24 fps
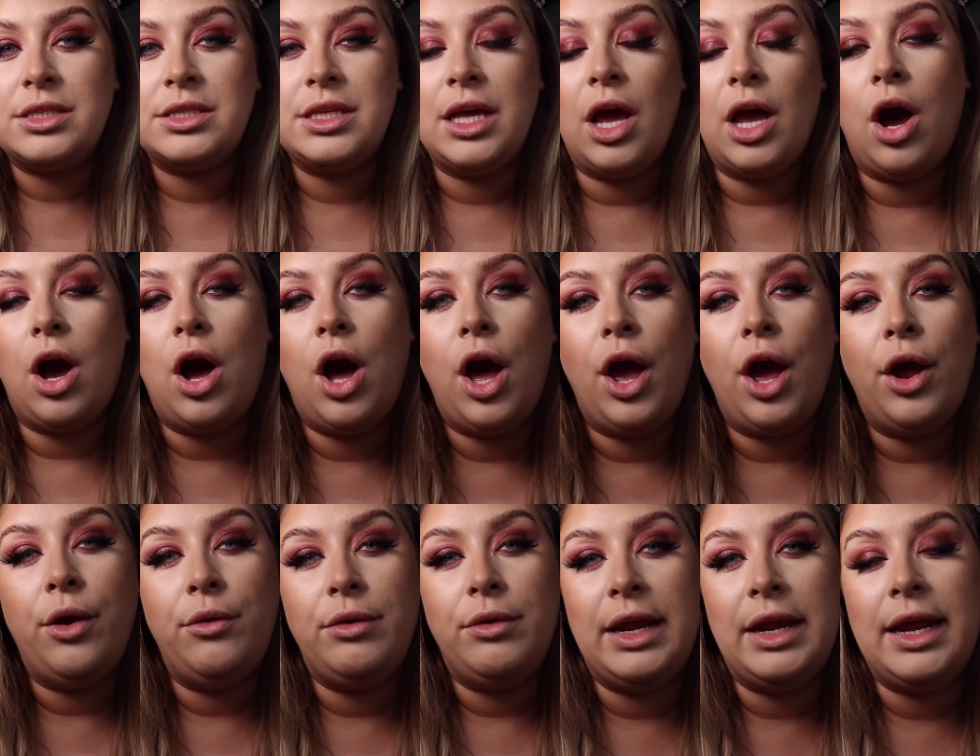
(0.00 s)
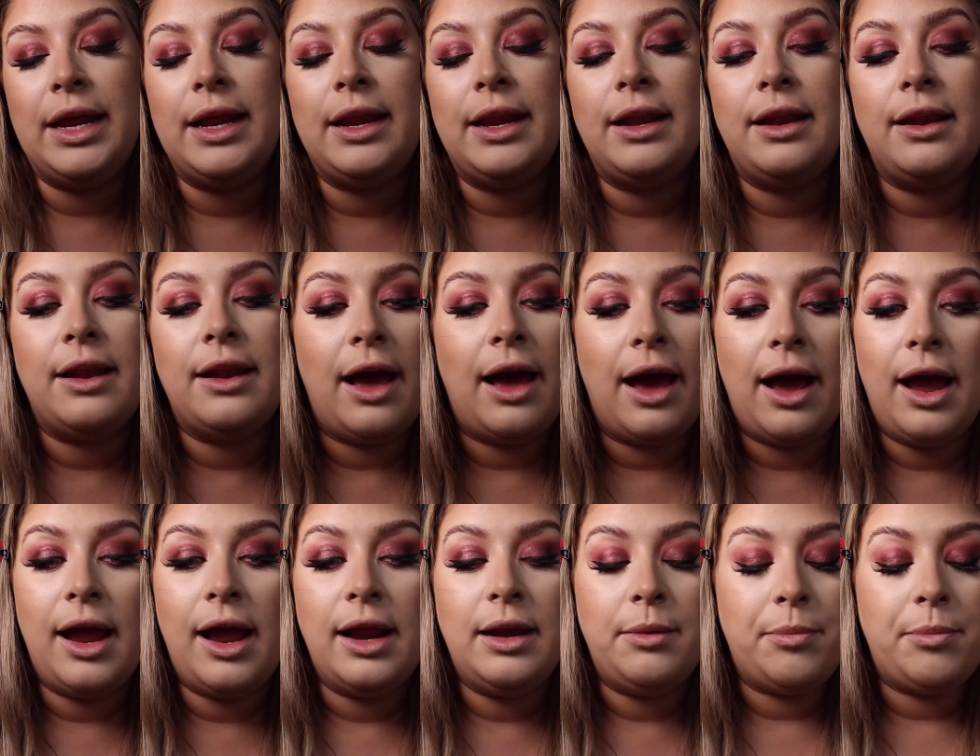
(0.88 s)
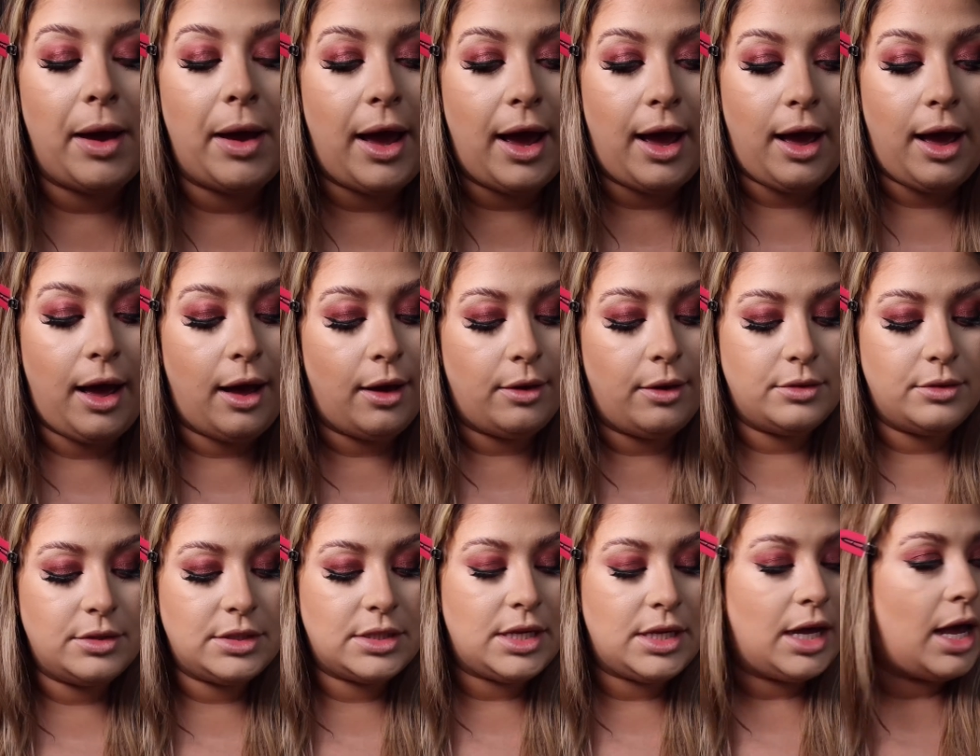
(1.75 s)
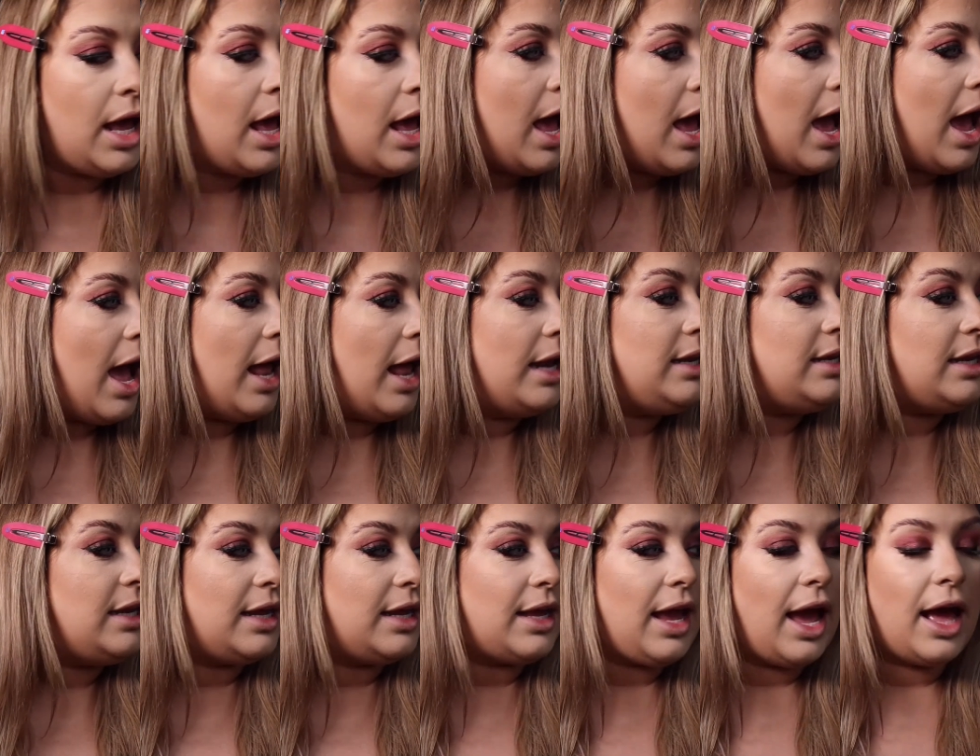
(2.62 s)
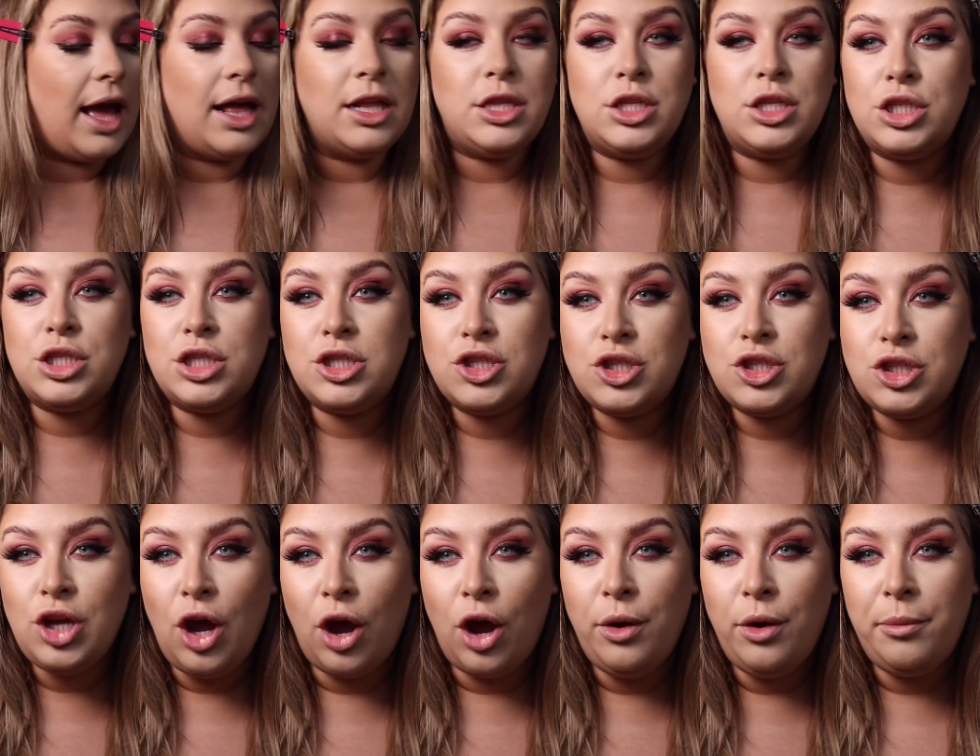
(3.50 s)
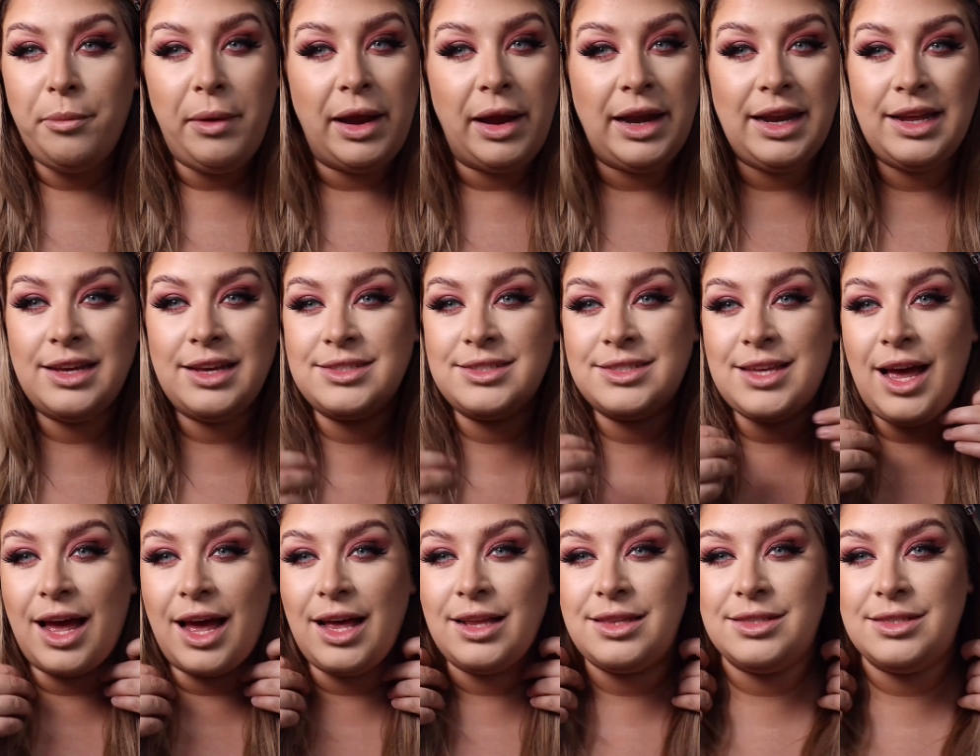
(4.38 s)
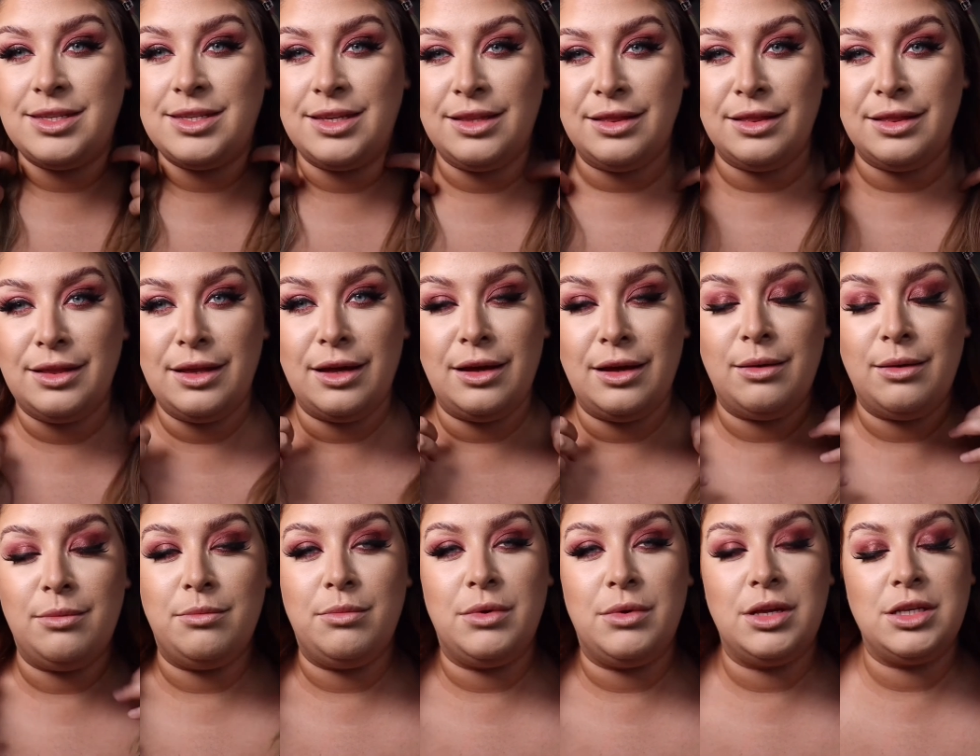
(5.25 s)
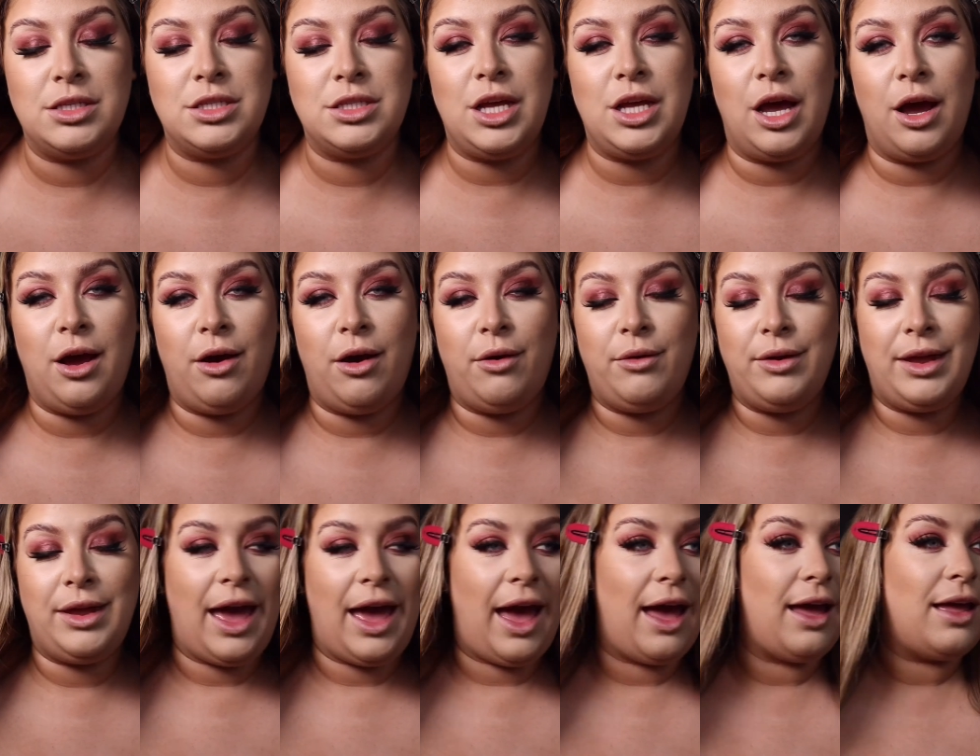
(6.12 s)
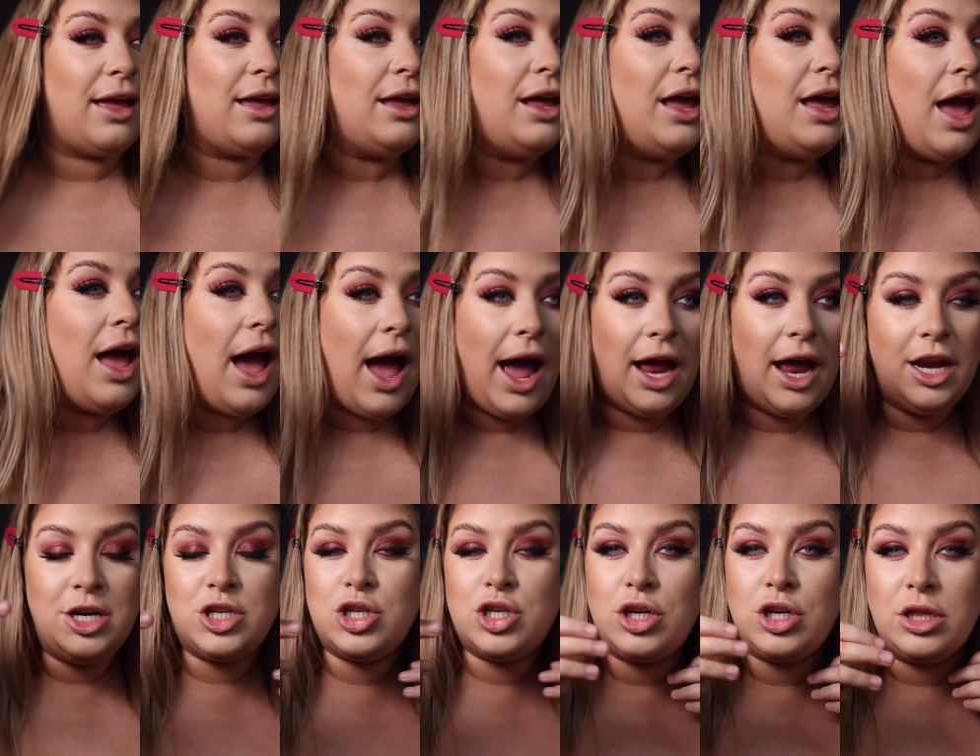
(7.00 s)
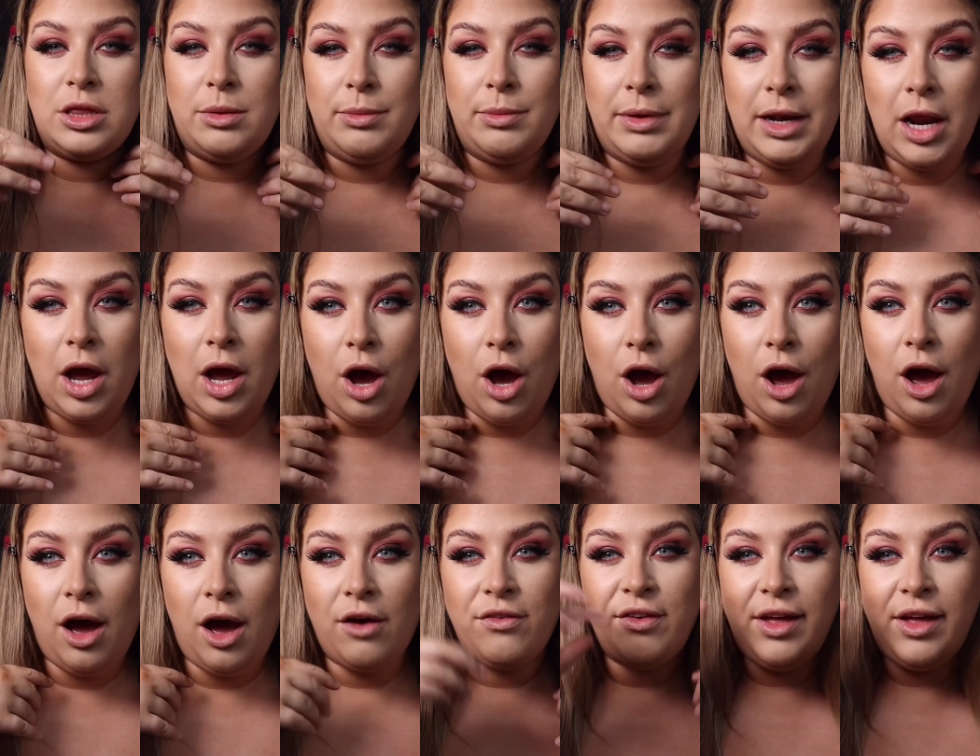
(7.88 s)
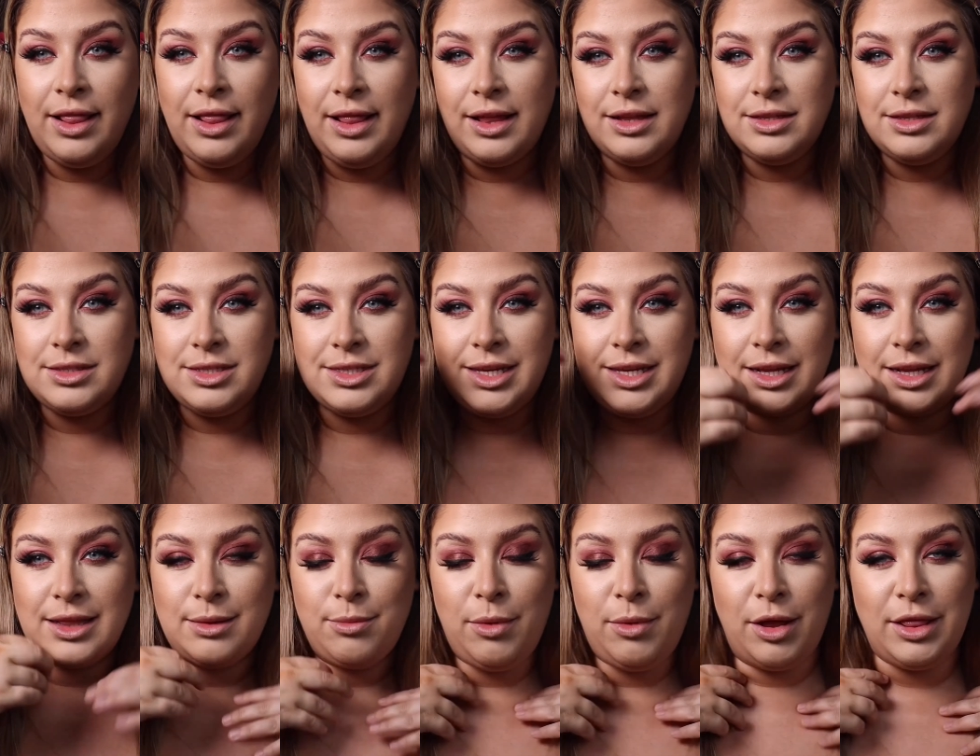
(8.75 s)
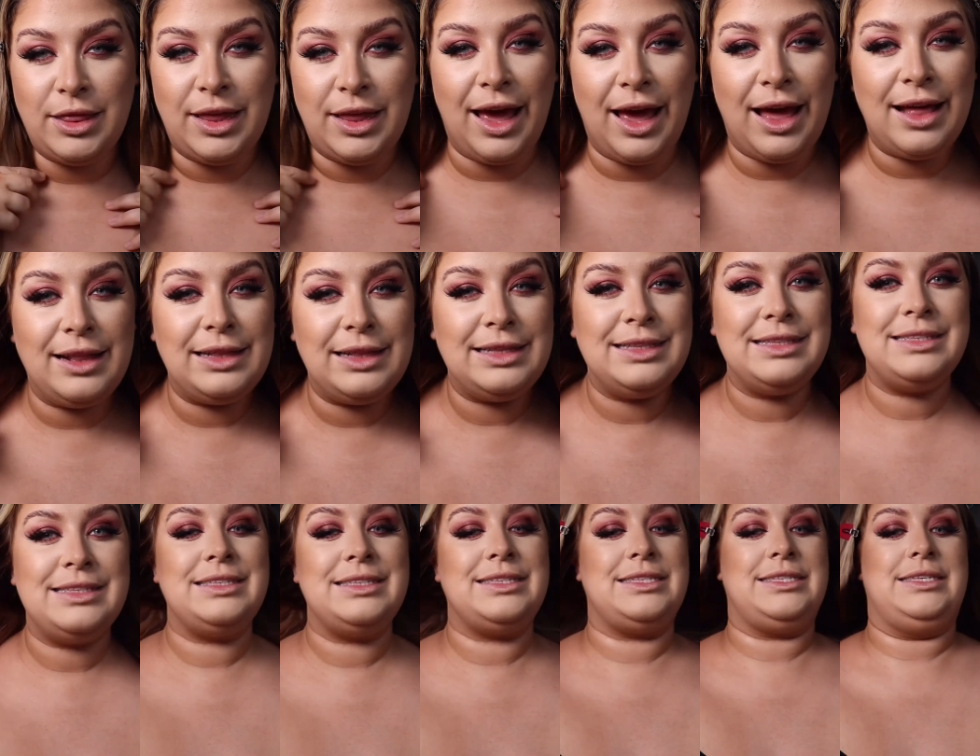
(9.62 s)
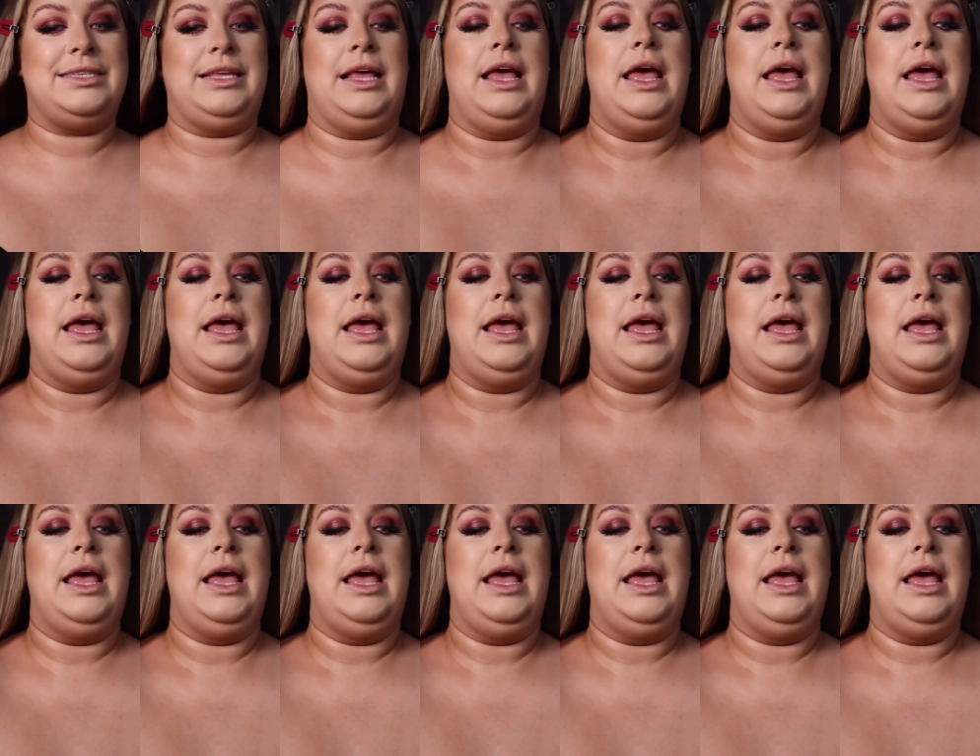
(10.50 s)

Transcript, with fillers: They are only £9 and you get so many sets in them. So yeah, I just cut them in half and then stick them on the ends.